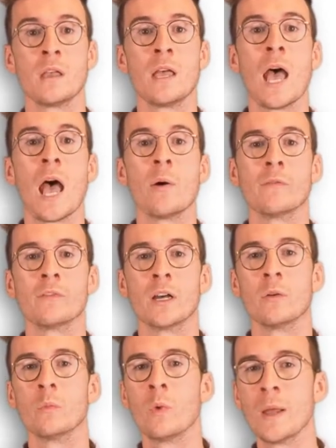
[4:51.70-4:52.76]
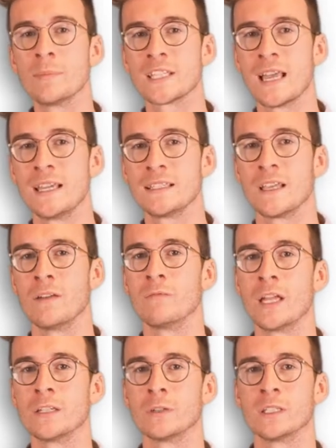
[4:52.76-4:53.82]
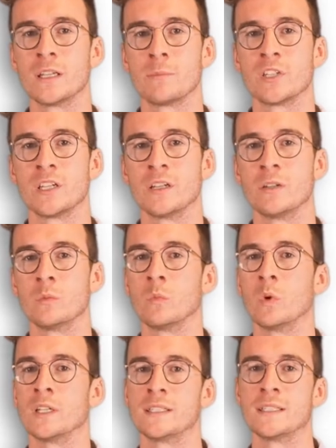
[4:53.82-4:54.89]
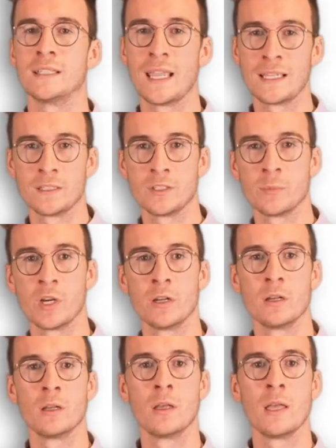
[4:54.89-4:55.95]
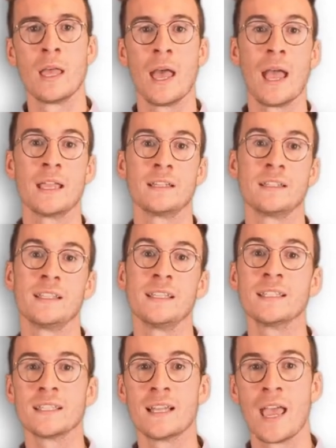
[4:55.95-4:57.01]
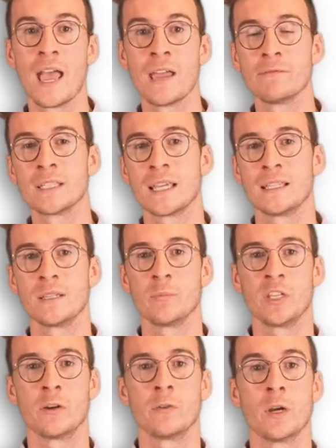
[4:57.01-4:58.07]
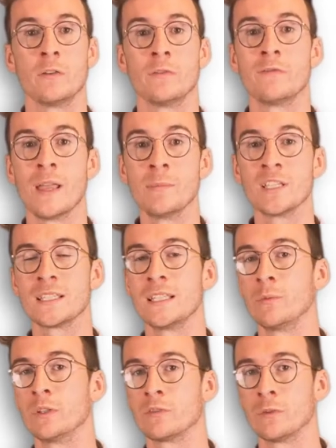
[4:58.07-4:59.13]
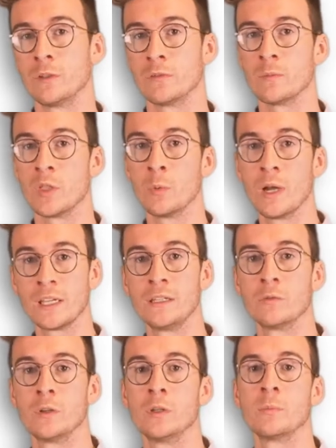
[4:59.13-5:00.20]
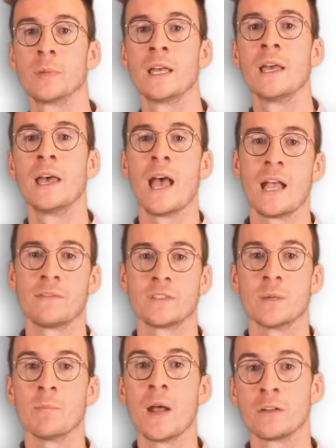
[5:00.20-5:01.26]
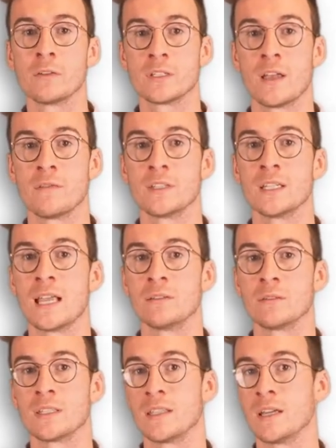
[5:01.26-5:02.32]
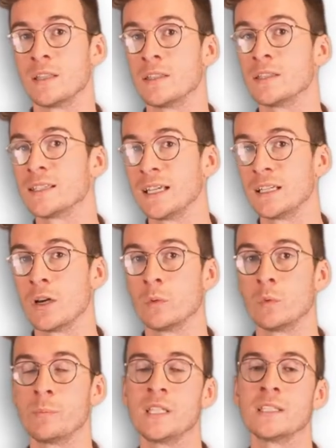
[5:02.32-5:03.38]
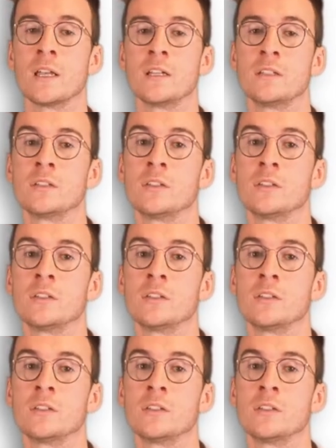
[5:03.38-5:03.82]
However, websites and vendor adoption was negligible, and the Internet Advertising Bureau famously withdrew from the working group after Microsoft announced that the signal would be turned